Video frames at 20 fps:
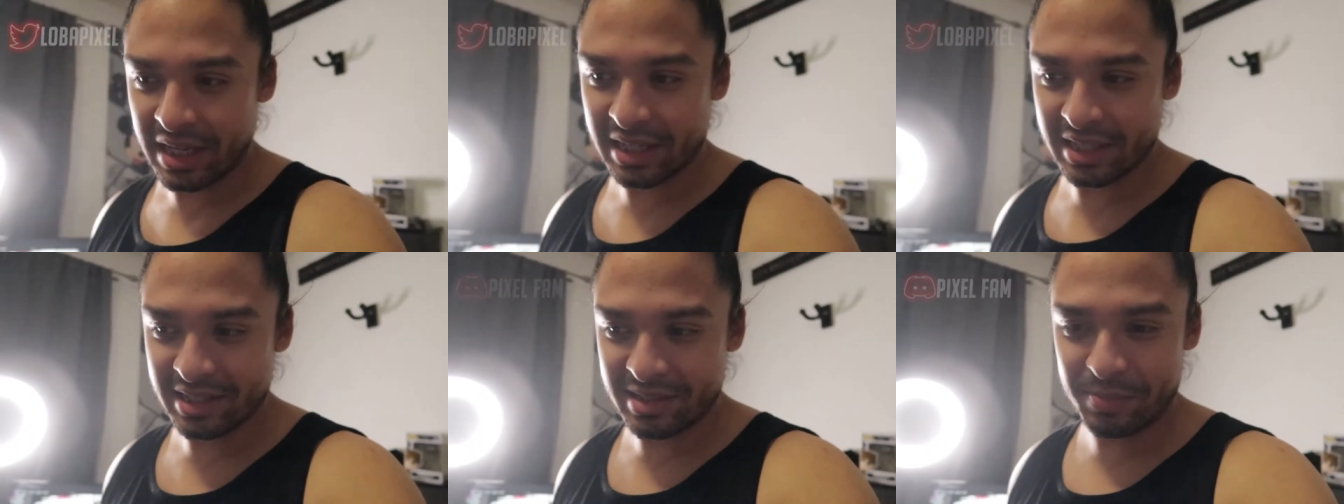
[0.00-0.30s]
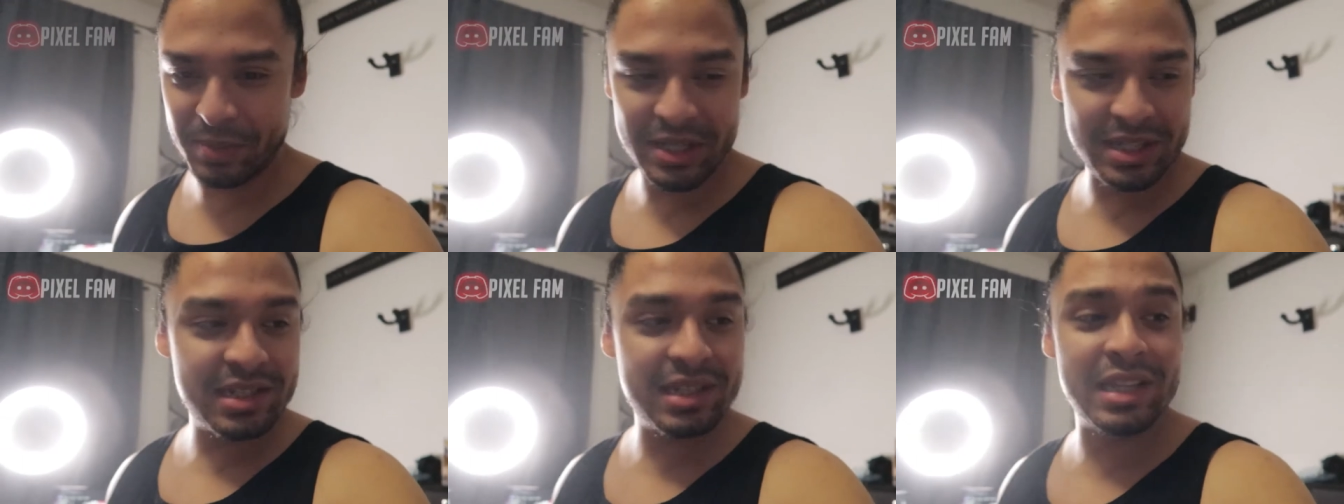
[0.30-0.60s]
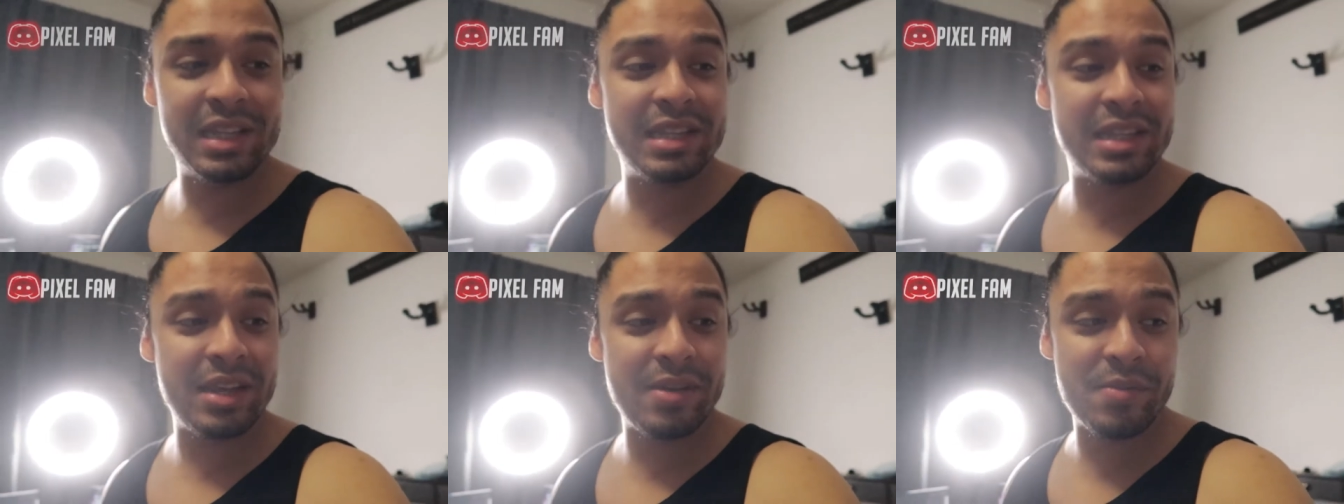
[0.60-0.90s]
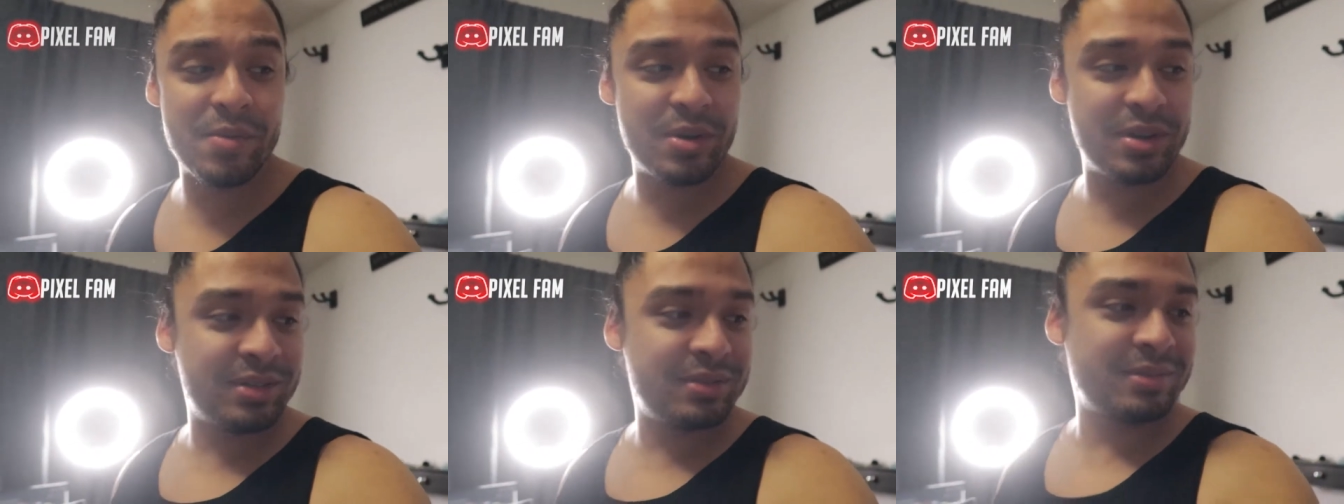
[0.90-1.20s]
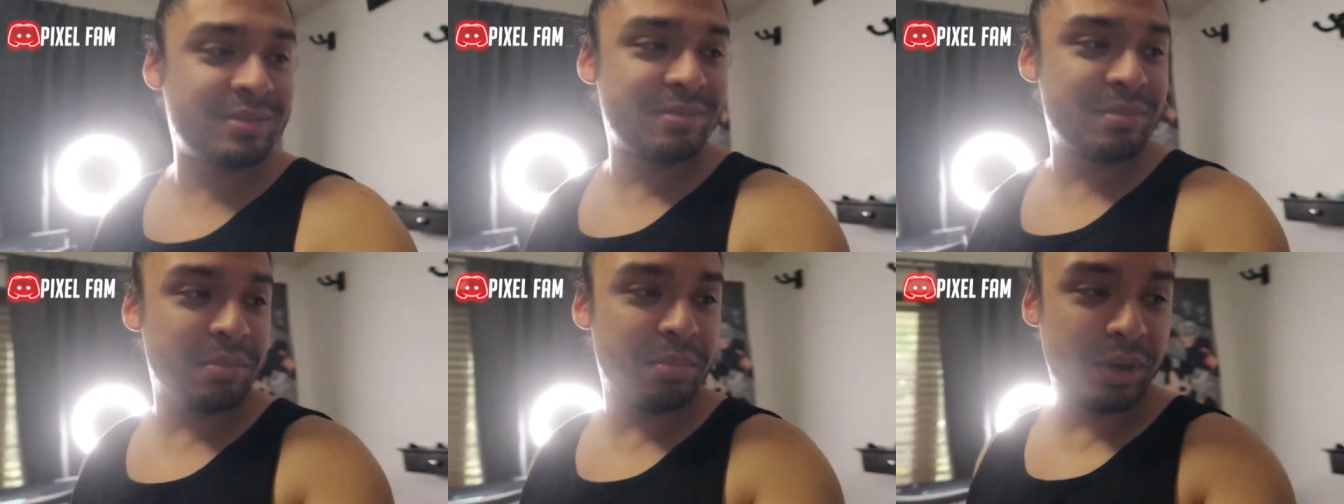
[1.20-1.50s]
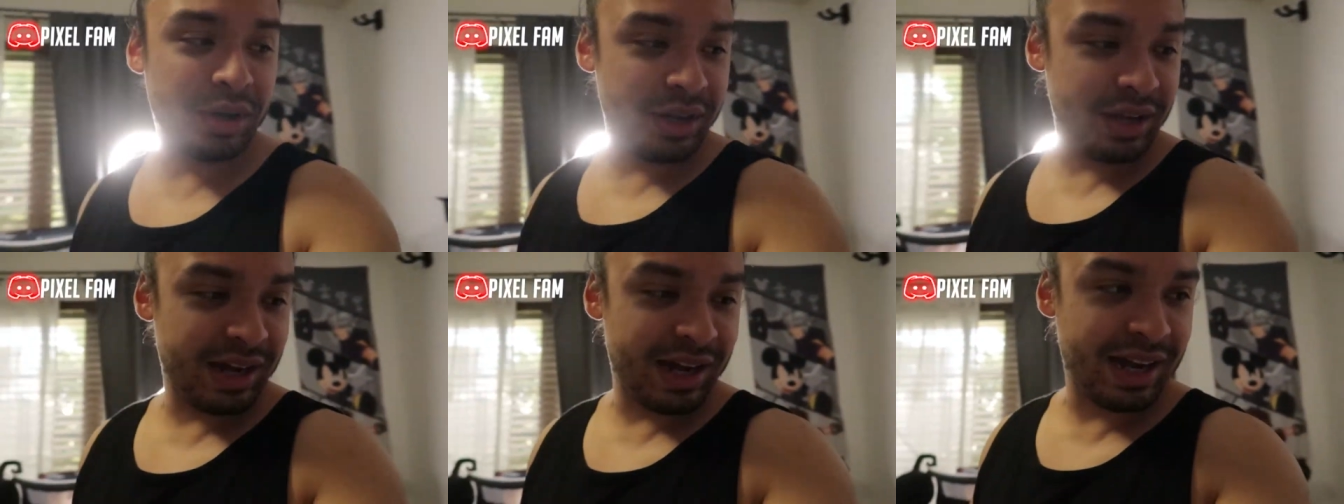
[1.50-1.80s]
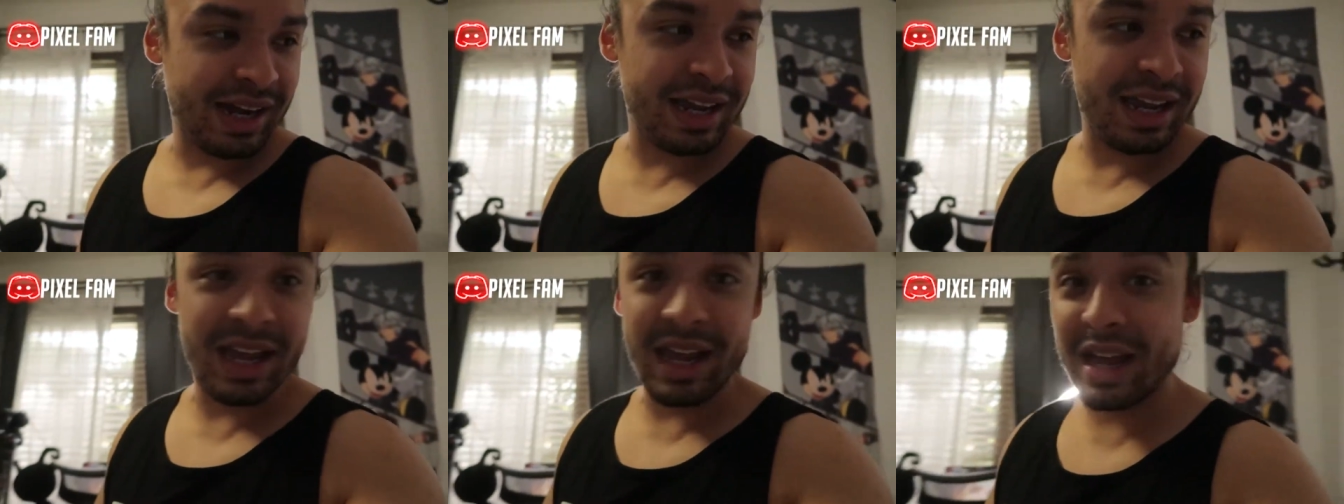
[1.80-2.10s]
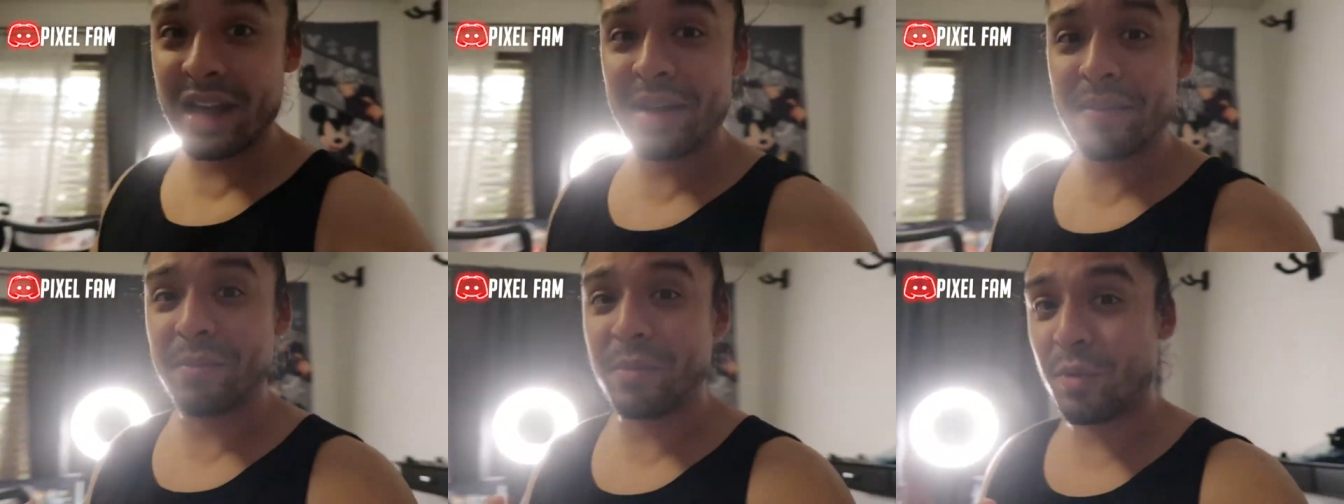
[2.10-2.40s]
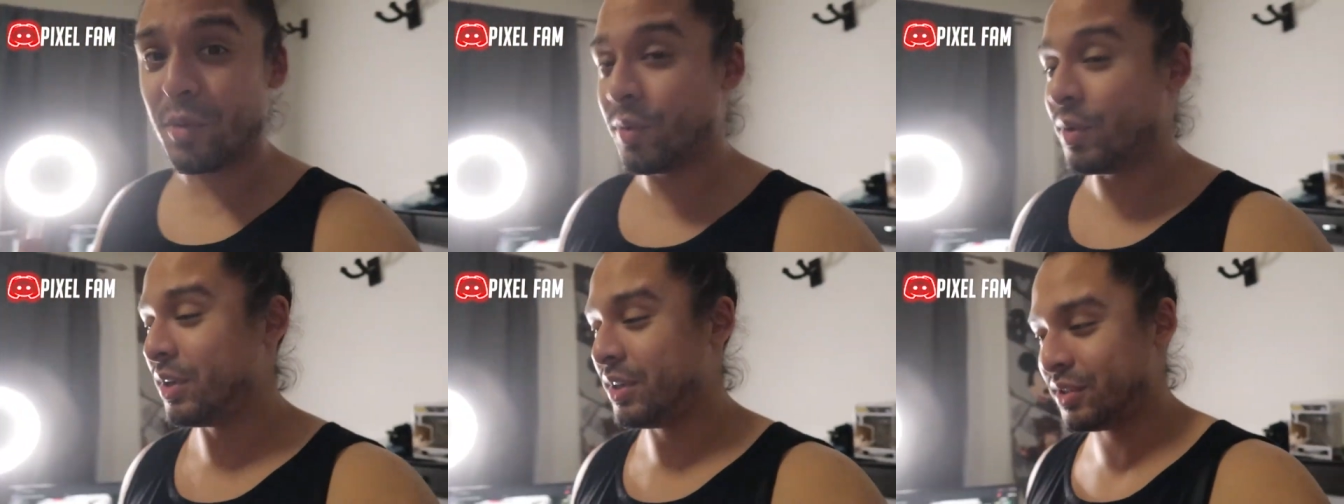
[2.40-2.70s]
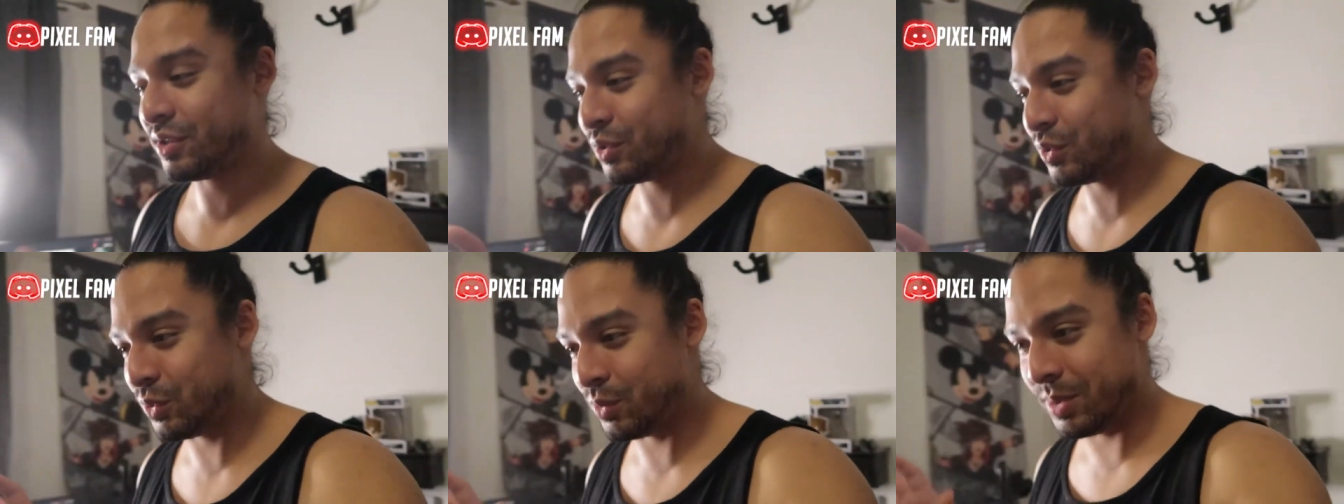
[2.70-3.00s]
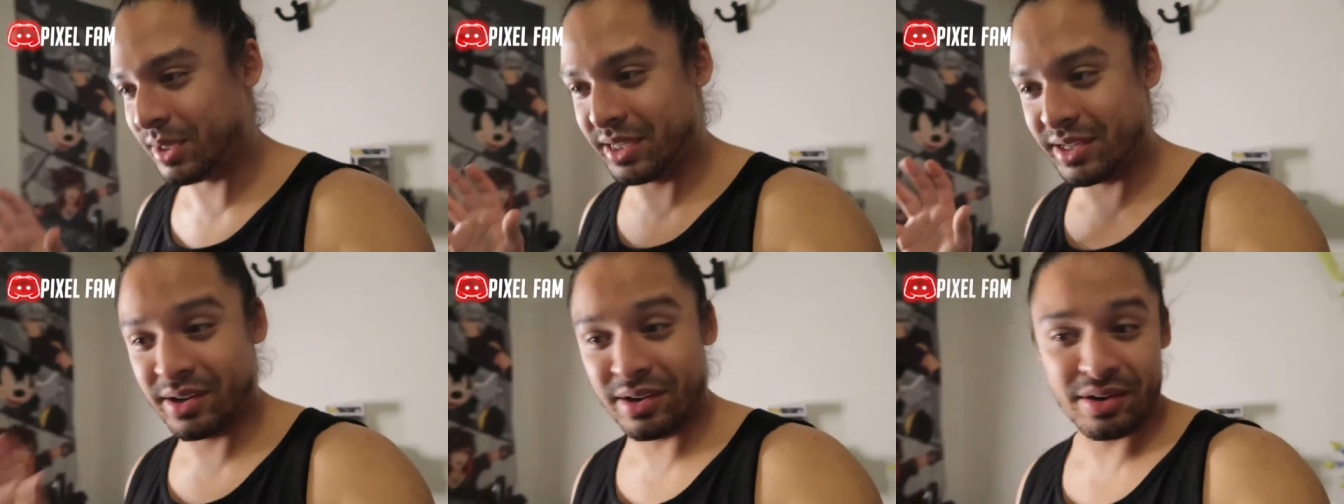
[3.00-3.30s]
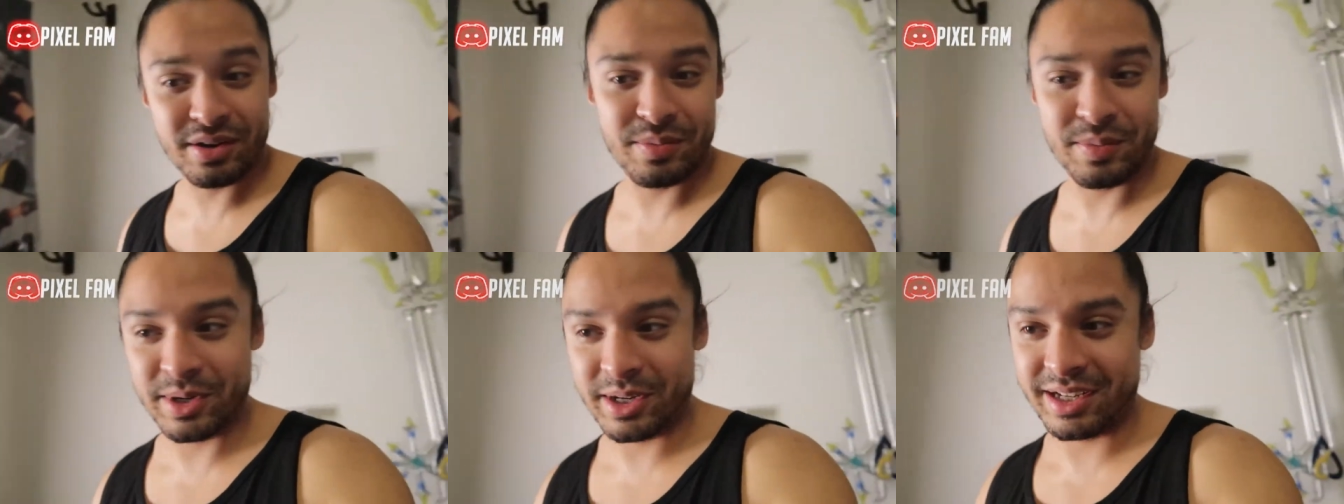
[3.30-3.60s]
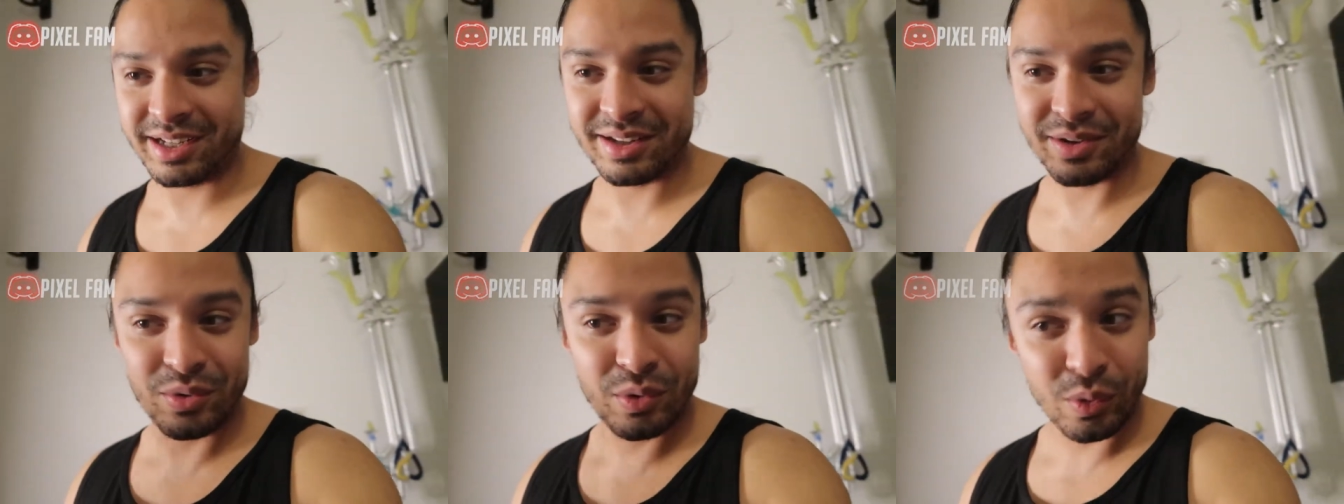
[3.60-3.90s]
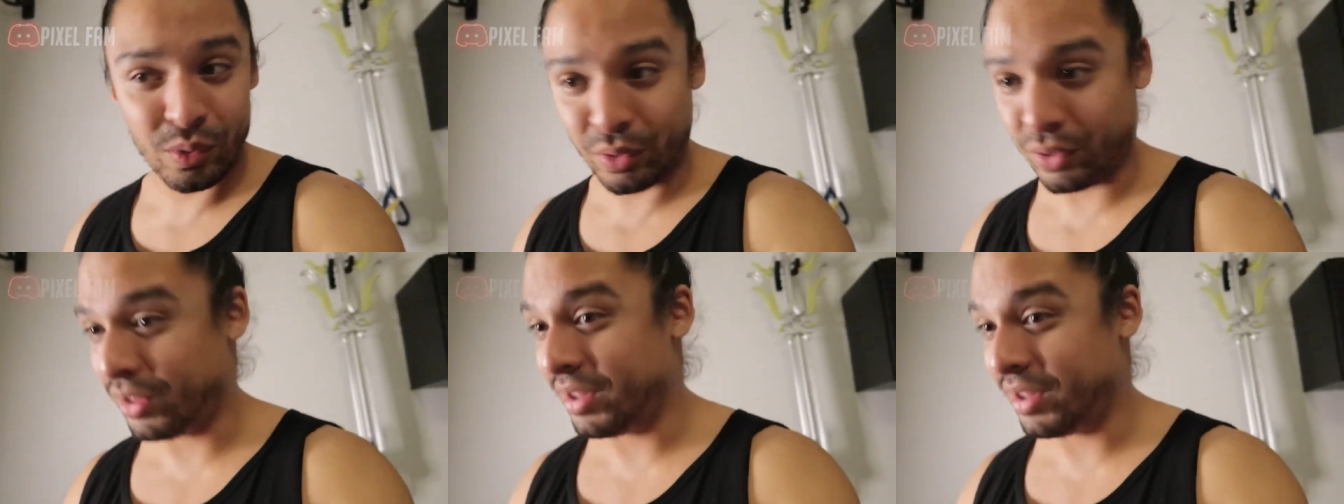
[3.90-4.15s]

Yeah, this is basically day one, but I am going to be documenting the whole